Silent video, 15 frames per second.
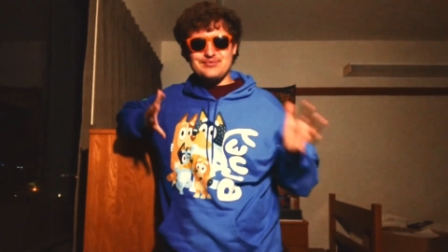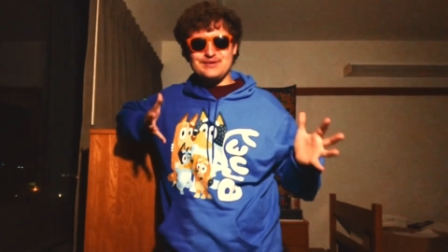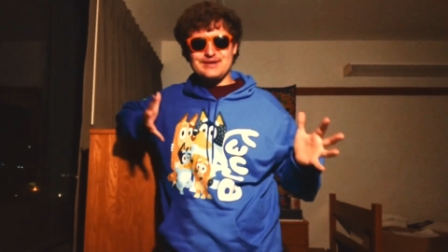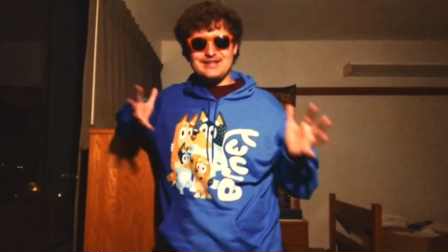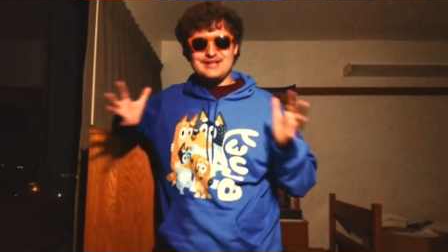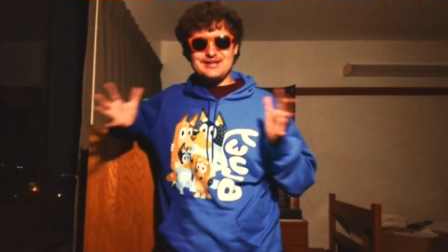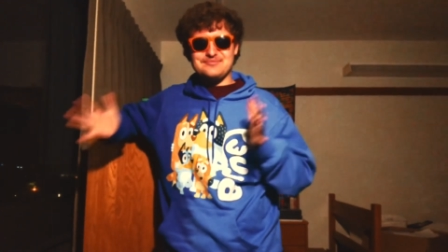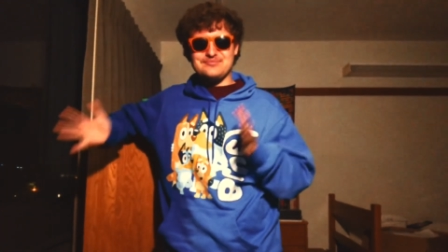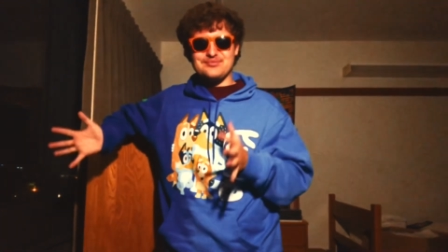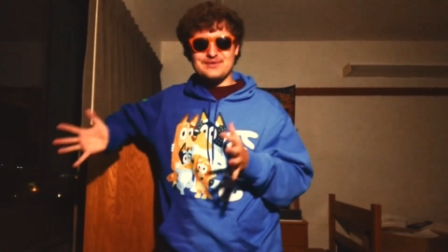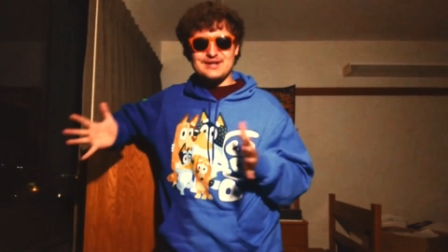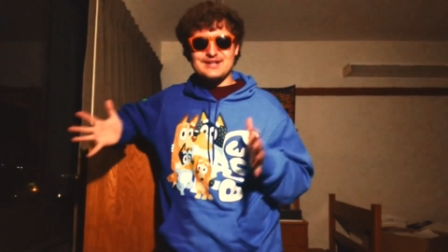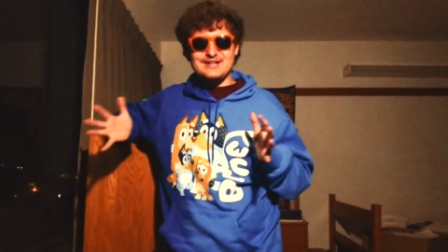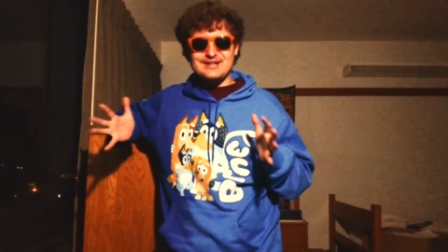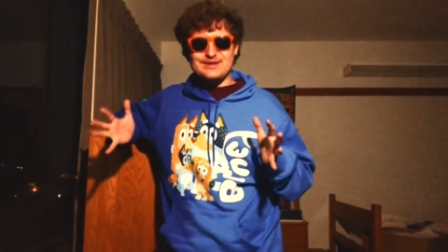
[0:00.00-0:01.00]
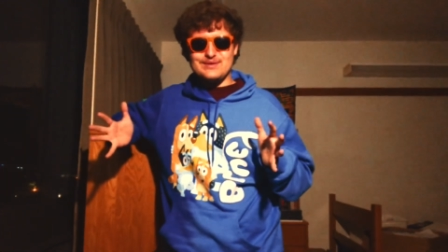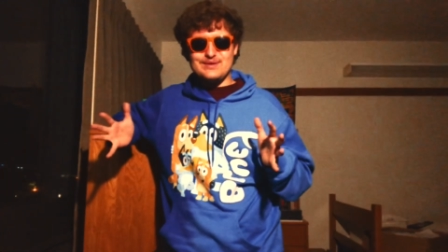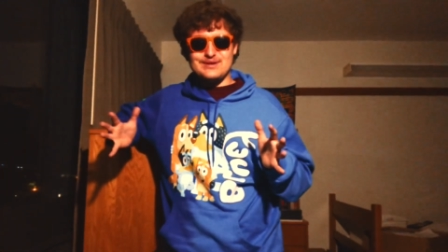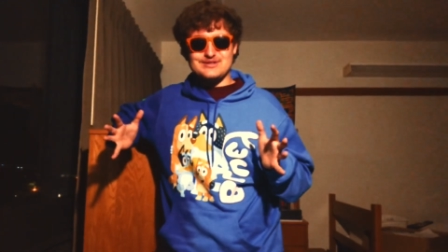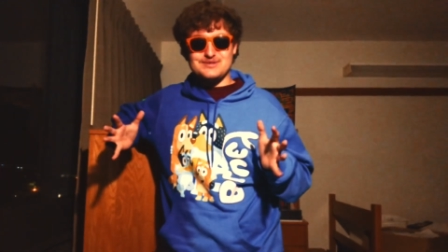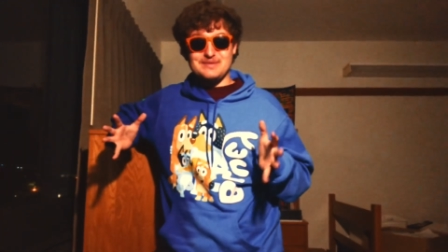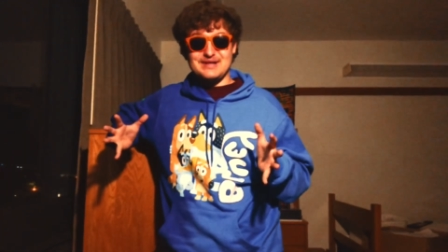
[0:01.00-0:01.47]
brilliant, brilliant
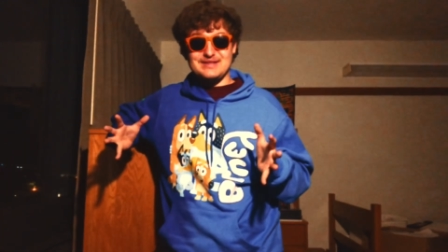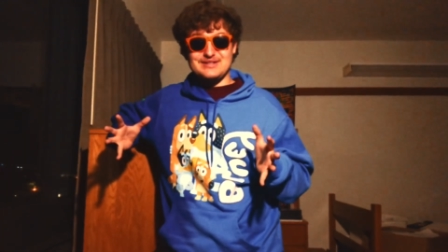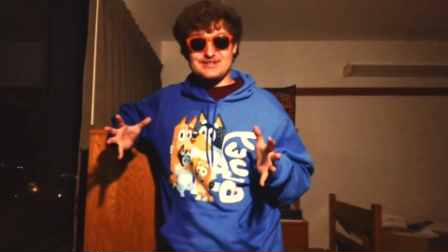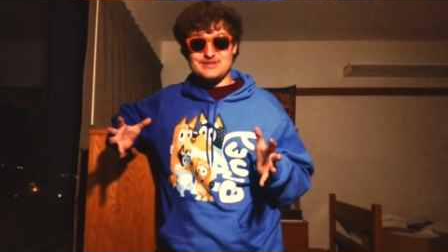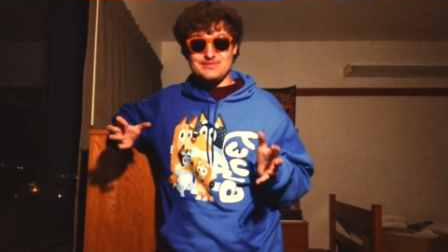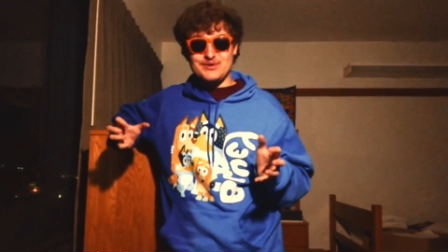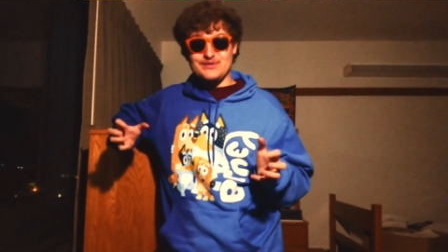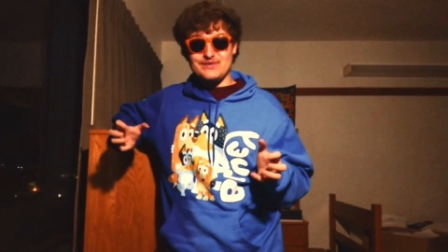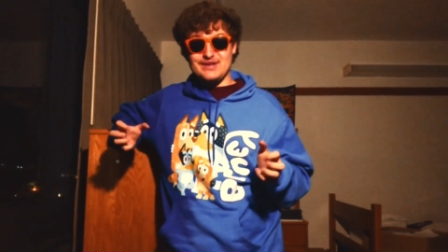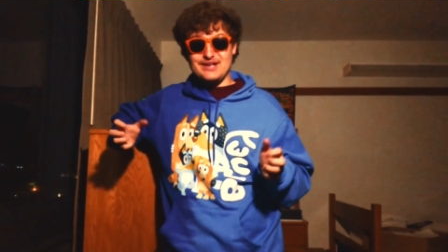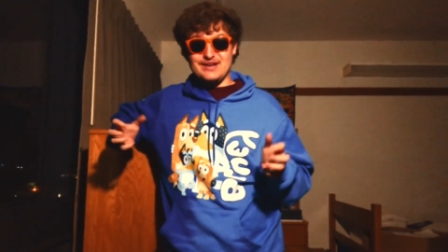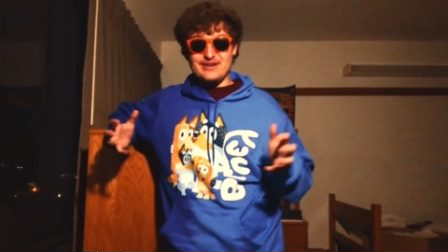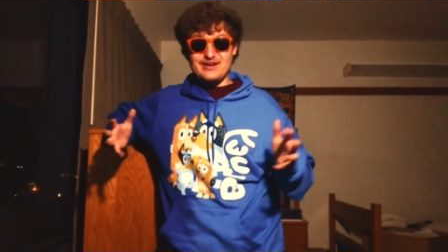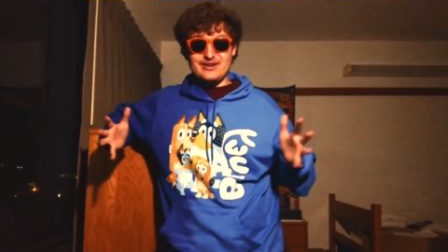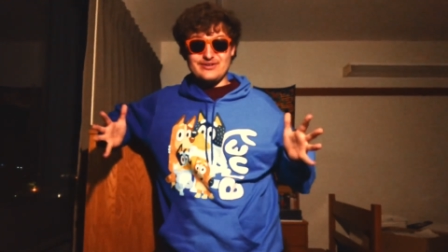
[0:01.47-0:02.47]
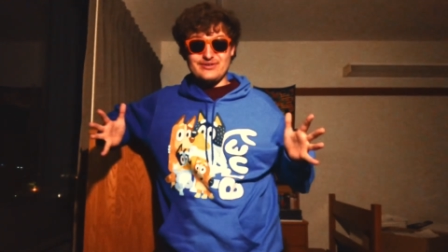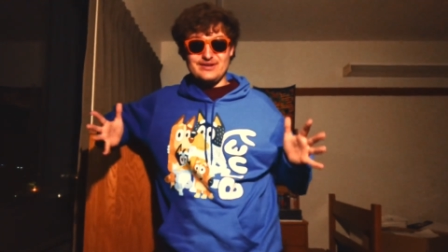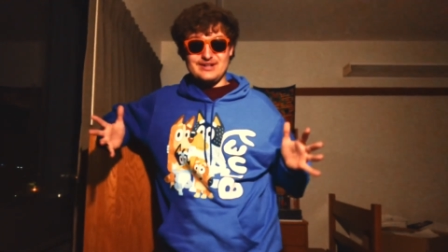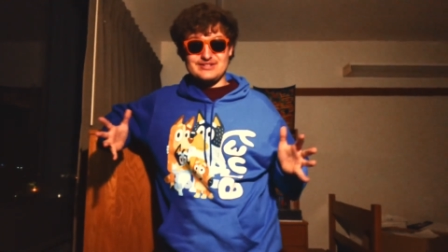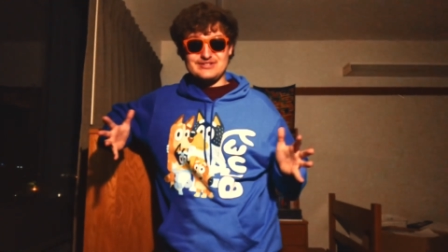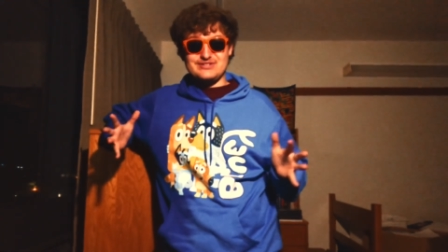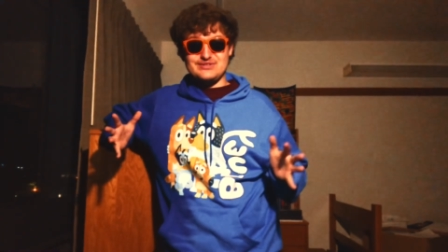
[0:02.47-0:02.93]
things about this movie
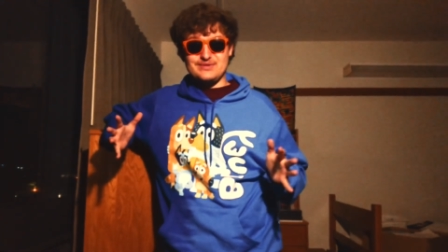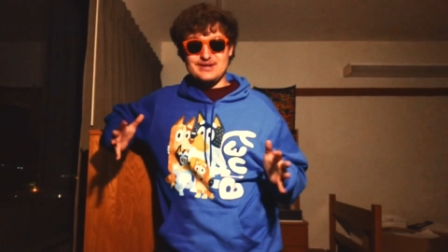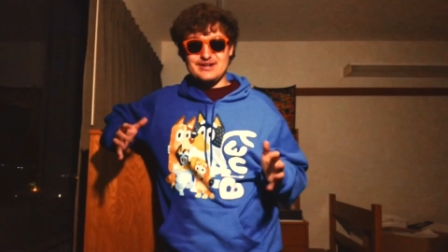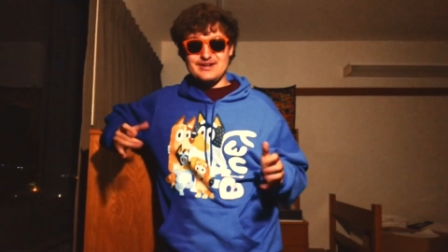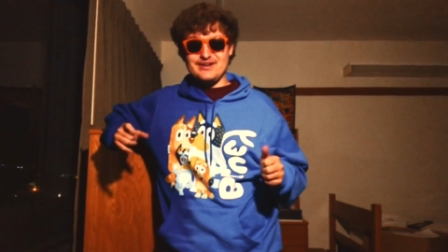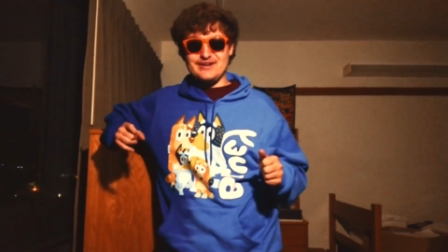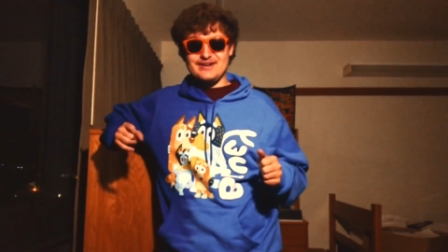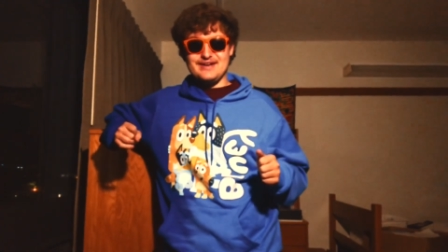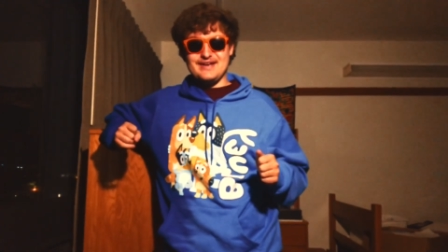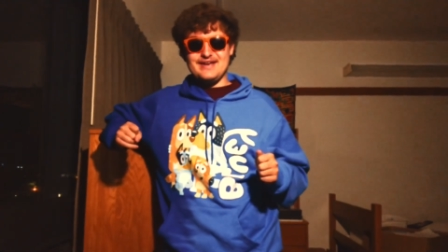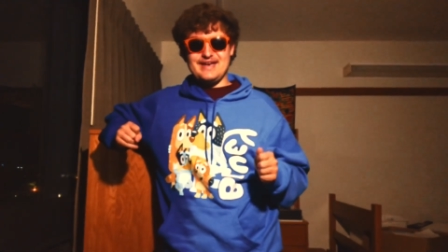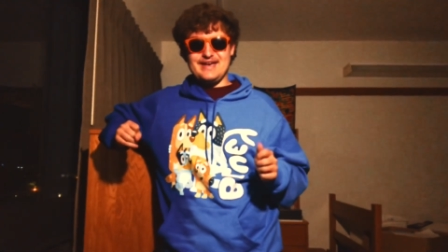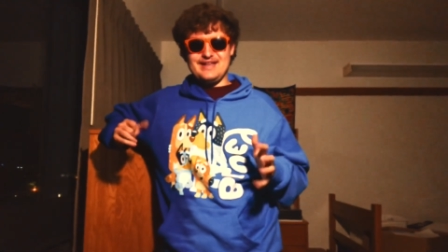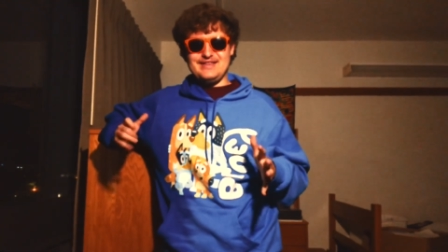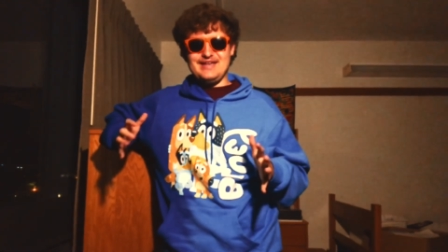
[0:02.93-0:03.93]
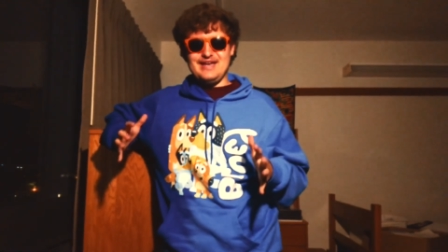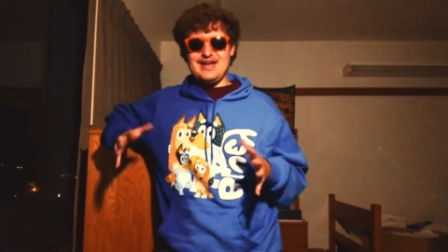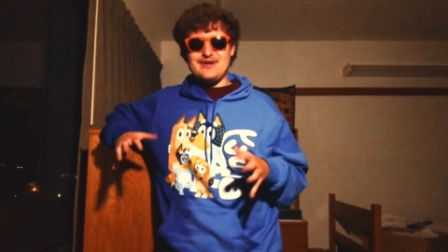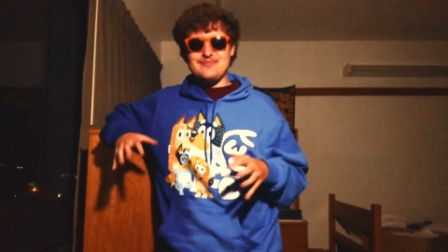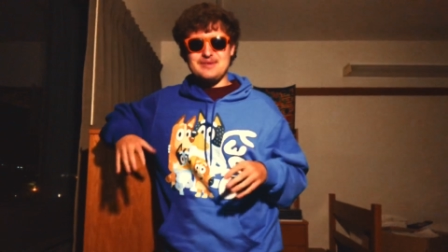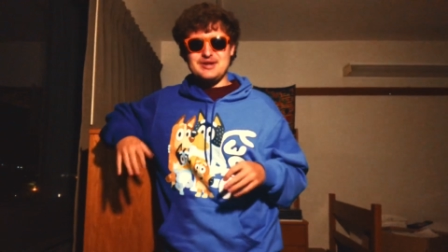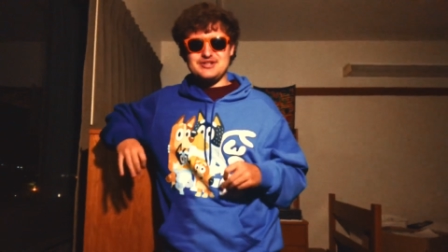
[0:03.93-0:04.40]
across Twitter and the
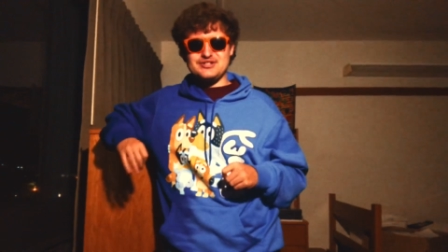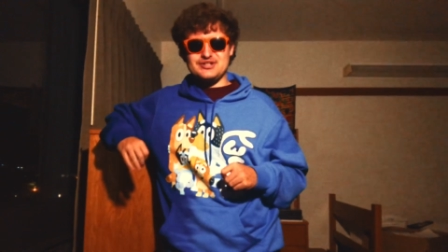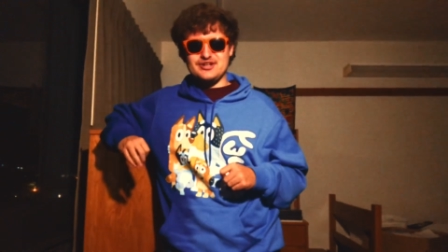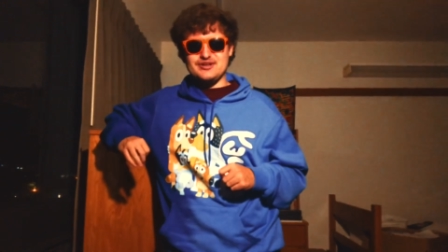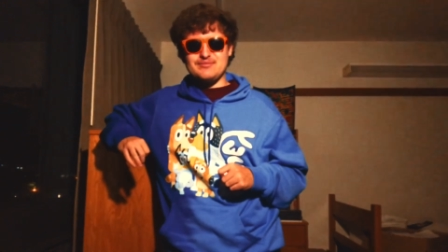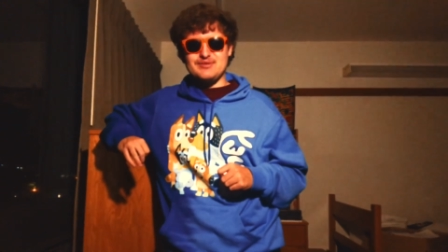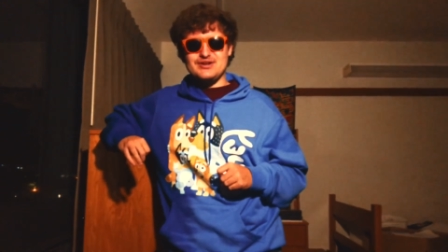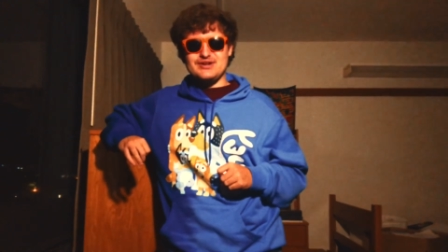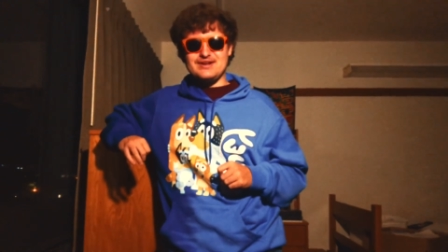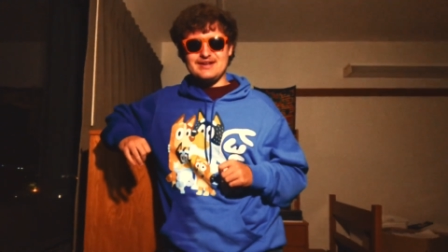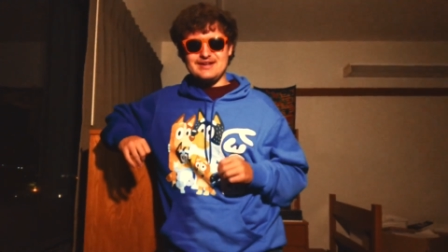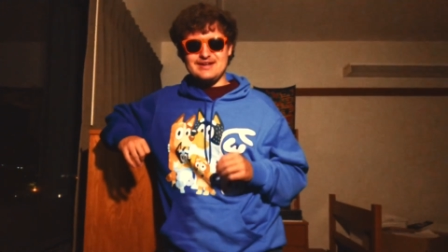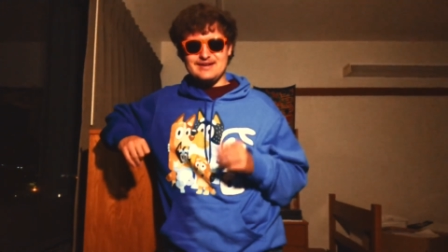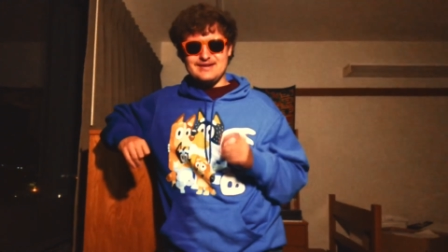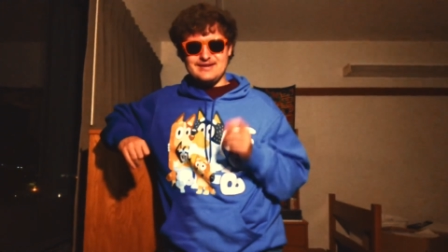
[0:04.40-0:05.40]
animation community.